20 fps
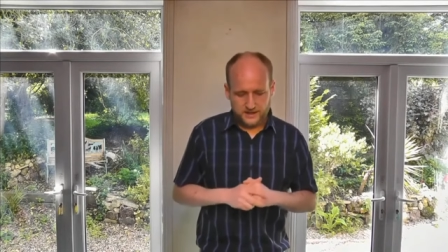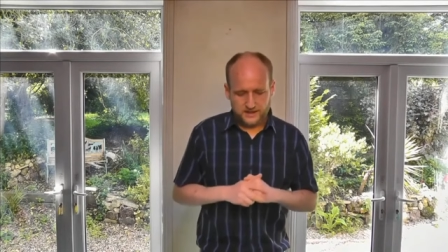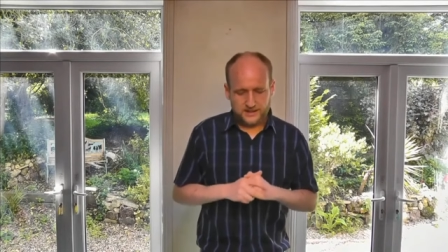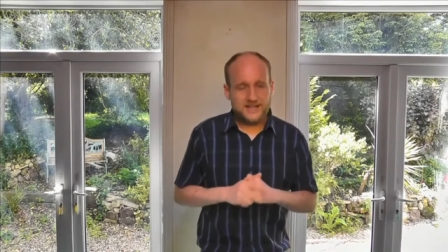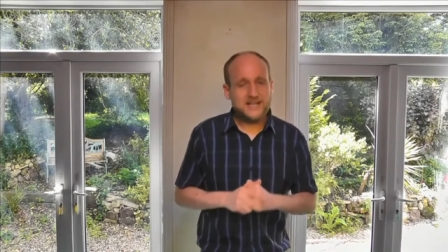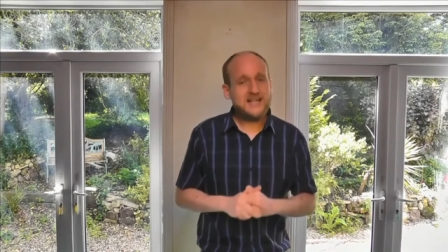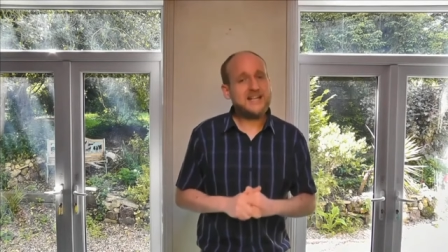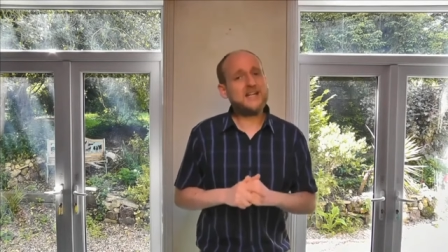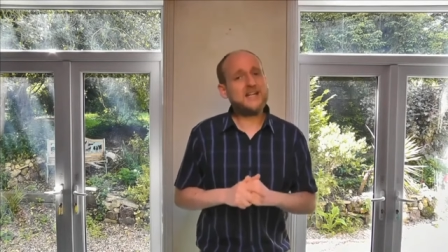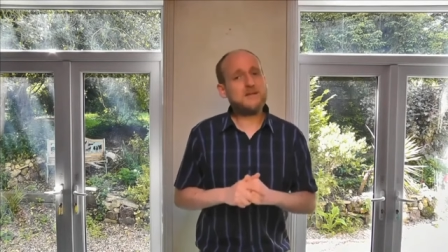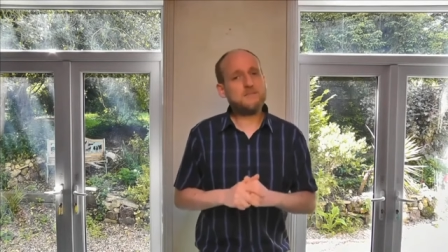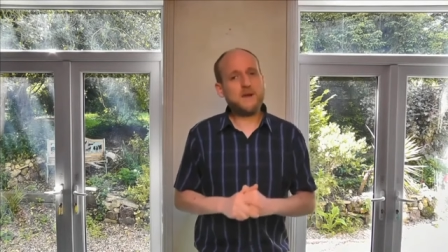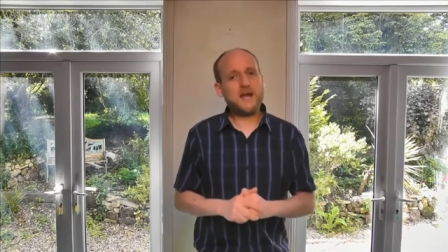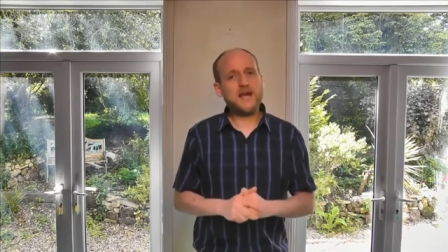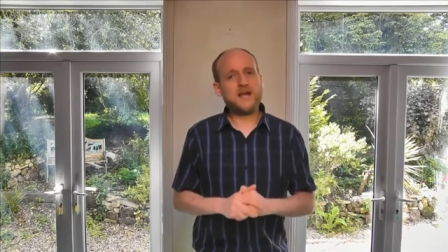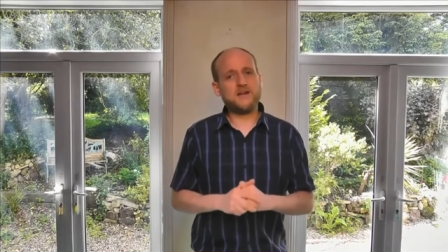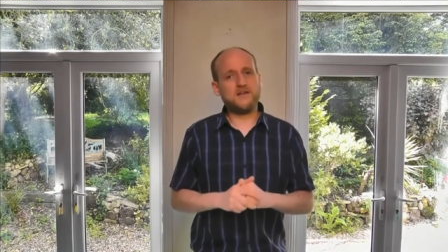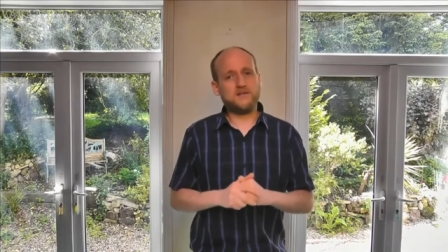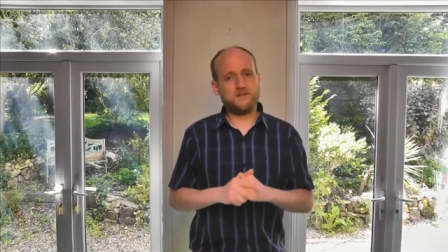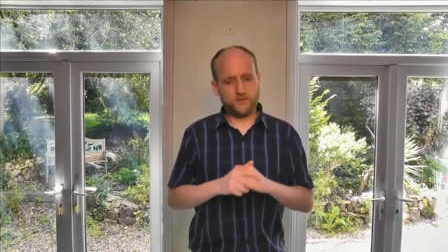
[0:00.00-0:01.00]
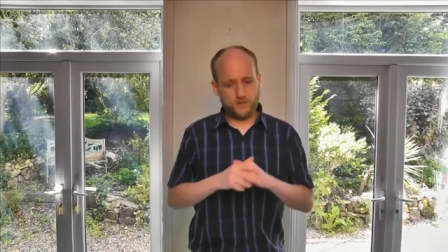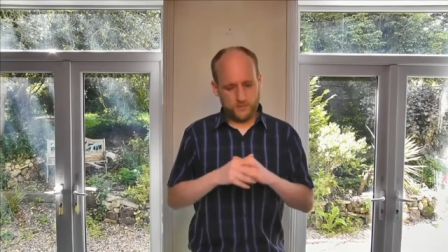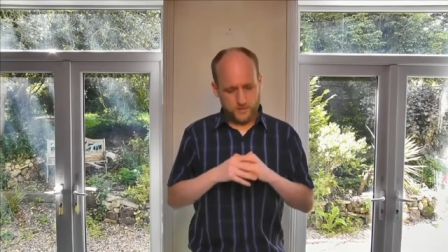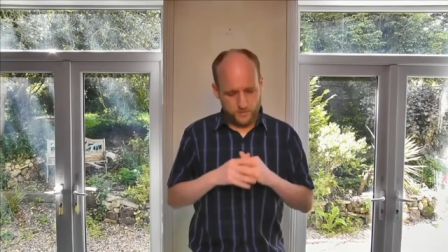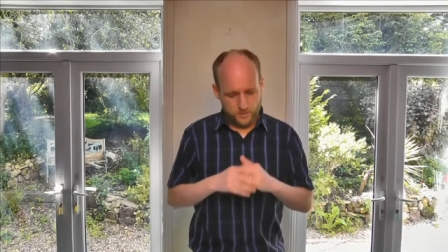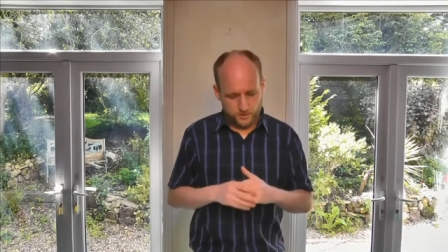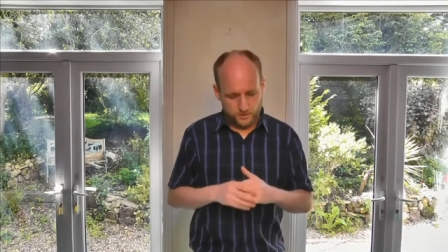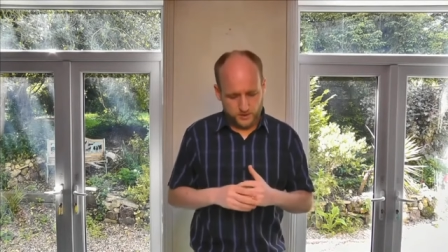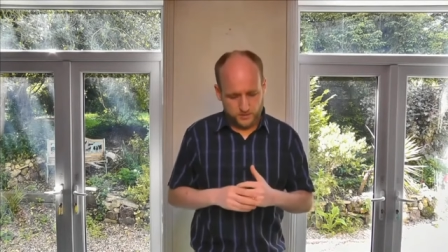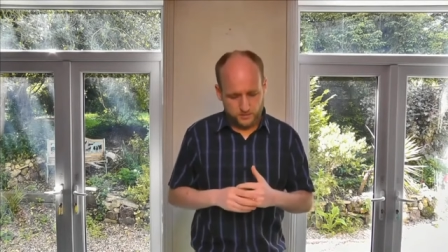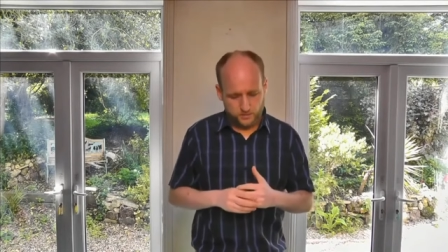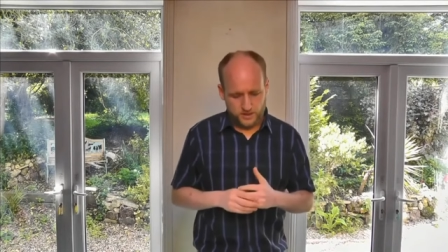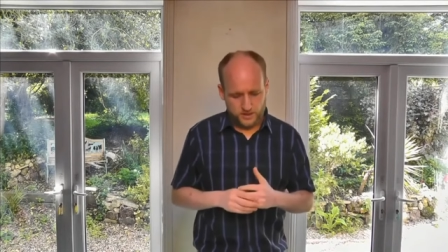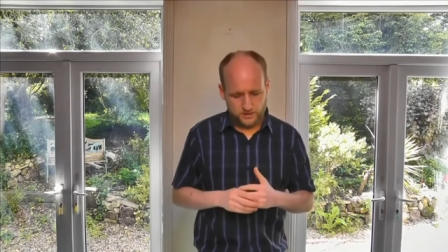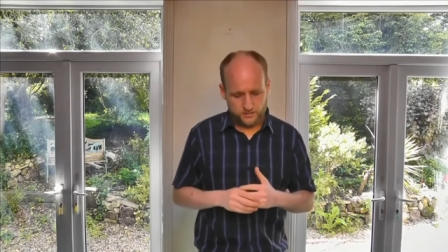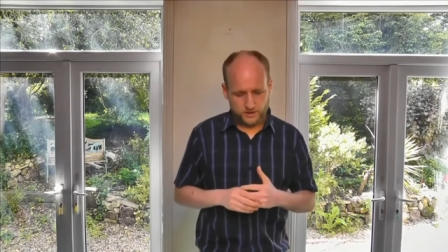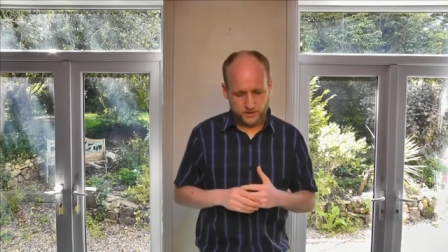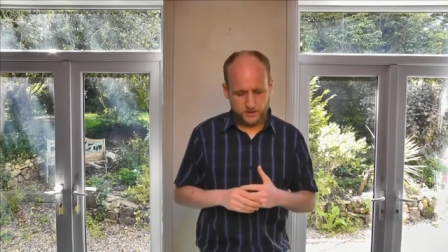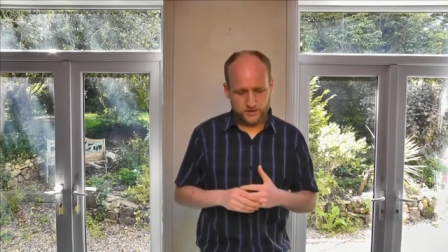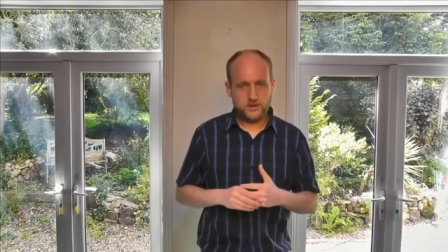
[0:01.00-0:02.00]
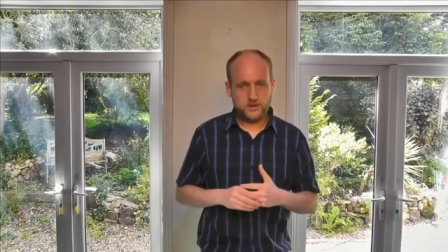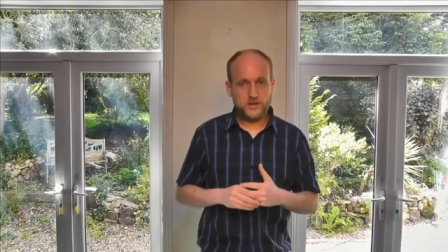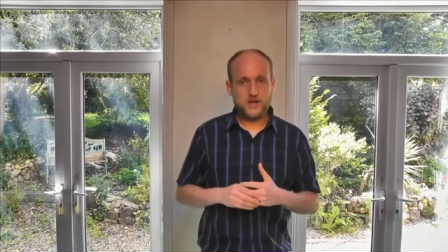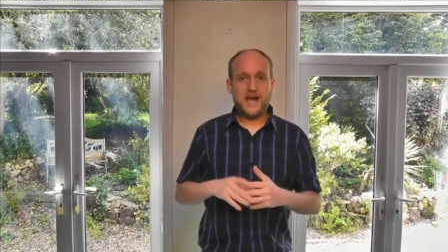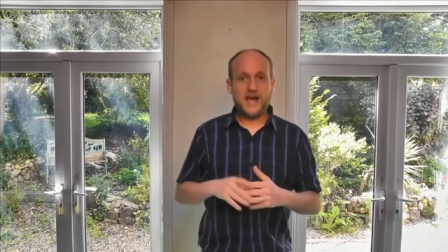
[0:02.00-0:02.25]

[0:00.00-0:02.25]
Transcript: leading men from among the brethren.